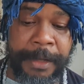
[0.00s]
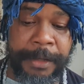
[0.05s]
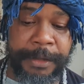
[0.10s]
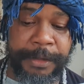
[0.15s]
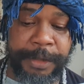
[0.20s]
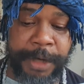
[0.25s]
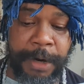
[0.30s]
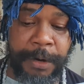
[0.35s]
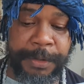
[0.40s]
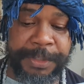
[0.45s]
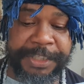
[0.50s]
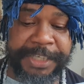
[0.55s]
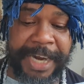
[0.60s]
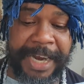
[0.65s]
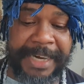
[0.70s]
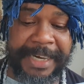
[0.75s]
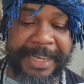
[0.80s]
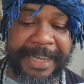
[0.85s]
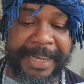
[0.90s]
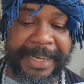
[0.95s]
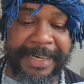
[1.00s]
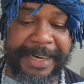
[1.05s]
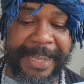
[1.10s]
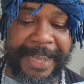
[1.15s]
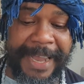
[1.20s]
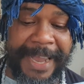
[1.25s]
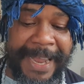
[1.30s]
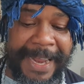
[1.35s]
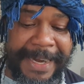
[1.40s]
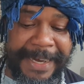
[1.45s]
Thou shalt in
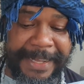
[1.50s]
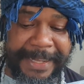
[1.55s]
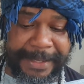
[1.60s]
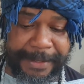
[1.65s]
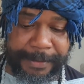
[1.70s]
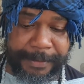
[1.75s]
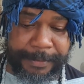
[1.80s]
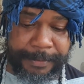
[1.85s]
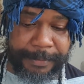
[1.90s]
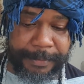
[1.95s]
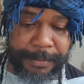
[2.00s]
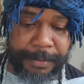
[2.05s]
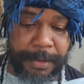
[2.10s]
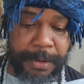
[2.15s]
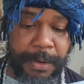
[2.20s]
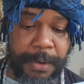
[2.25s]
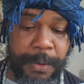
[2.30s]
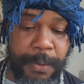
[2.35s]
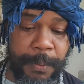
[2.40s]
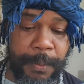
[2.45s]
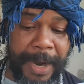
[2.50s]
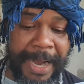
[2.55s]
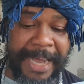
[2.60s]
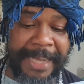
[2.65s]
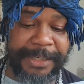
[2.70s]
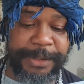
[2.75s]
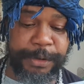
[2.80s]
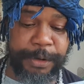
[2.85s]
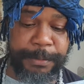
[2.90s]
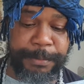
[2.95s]
any
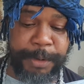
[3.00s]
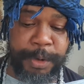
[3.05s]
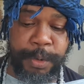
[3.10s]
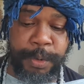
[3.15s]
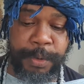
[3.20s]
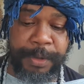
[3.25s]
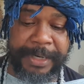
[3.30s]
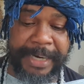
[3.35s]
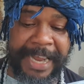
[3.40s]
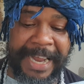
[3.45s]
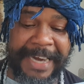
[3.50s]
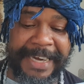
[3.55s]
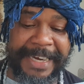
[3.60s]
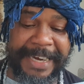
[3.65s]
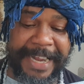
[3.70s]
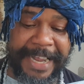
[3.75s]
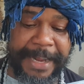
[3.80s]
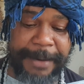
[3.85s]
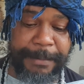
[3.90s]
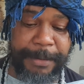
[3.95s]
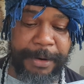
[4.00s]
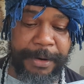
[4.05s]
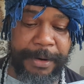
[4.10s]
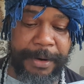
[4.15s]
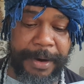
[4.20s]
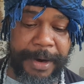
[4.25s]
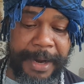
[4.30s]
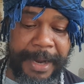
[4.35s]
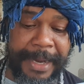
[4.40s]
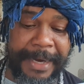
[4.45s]
Wise rebuke thy
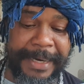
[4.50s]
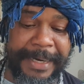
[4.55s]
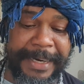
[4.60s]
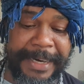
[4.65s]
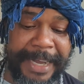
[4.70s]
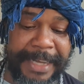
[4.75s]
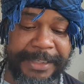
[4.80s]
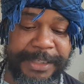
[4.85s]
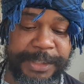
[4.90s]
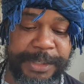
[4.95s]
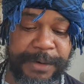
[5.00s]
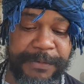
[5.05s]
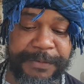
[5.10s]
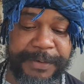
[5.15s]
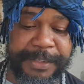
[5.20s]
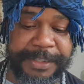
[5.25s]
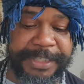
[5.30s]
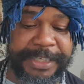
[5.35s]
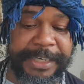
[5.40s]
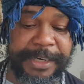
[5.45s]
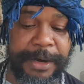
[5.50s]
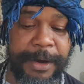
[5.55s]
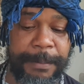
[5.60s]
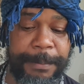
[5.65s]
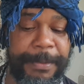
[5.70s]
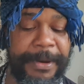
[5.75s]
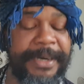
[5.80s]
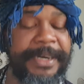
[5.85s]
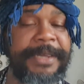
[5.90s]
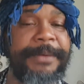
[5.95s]
neighbor and not suffer sin
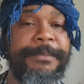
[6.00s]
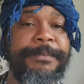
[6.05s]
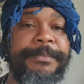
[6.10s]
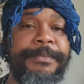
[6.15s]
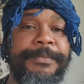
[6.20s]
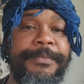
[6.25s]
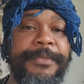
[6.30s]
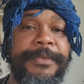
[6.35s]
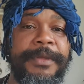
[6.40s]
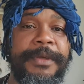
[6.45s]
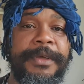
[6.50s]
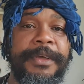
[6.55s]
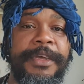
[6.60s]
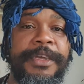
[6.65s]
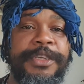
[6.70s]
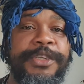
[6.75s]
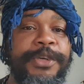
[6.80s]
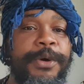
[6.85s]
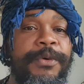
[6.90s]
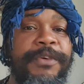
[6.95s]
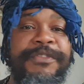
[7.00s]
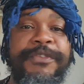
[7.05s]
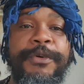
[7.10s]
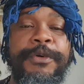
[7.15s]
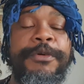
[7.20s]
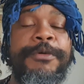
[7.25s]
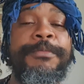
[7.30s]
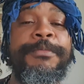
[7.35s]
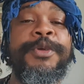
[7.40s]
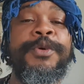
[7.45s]
upon him. So if we
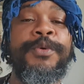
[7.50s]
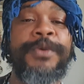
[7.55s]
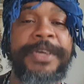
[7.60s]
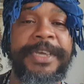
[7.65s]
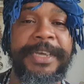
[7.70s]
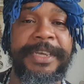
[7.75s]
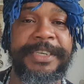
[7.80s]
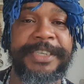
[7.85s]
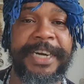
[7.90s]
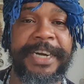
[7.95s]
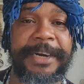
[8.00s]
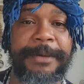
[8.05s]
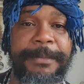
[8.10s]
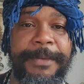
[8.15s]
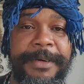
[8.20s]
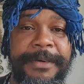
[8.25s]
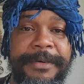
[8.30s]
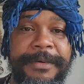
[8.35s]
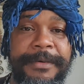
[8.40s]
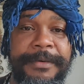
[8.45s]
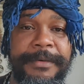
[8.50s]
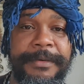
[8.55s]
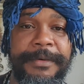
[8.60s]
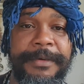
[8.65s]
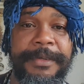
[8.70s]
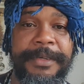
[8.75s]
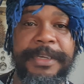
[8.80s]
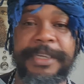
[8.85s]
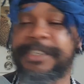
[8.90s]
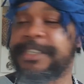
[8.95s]
rebuke each other, man,
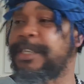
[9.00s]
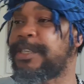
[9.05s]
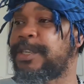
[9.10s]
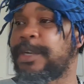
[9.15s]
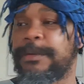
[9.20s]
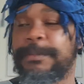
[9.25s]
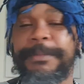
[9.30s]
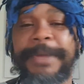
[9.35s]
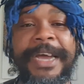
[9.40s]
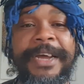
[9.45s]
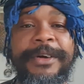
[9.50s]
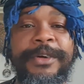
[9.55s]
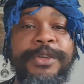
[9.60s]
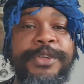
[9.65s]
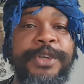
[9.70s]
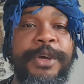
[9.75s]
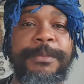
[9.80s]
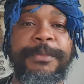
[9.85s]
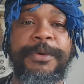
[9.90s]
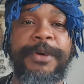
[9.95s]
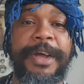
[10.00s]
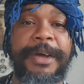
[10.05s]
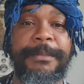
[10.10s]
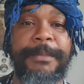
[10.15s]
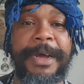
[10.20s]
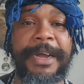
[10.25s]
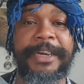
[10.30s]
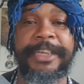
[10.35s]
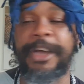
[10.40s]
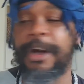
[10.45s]
you see, me I do something wrong,
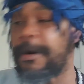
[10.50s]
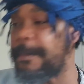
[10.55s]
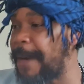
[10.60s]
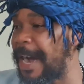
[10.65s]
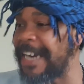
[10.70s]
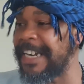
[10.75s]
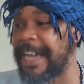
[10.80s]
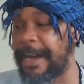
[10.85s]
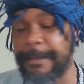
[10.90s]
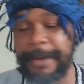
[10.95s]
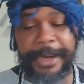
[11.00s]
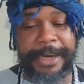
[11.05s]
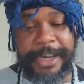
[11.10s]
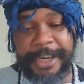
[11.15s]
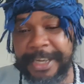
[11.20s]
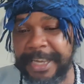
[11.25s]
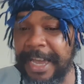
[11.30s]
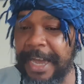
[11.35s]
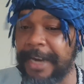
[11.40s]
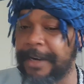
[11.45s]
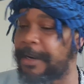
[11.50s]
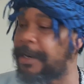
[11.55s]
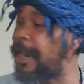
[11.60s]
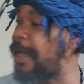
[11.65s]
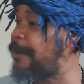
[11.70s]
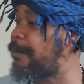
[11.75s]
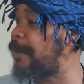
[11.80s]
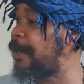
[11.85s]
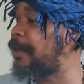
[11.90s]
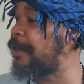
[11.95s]
man. Yo, Bonnie, I mean, I can't do
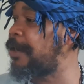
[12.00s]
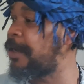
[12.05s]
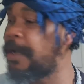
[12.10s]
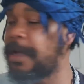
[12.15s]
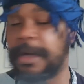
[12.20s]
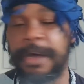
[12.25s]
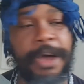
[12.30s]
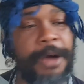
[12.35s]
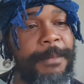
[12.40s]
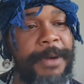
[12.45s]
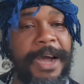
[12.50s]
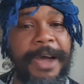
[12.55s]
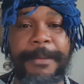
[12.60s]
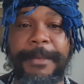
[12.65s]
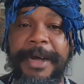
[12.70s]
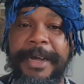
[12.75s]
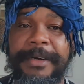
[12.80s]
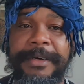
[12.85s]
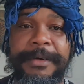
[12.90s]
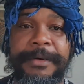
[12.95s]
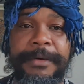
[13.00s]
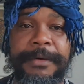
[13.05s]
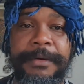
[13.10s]
that, man. Come on, man.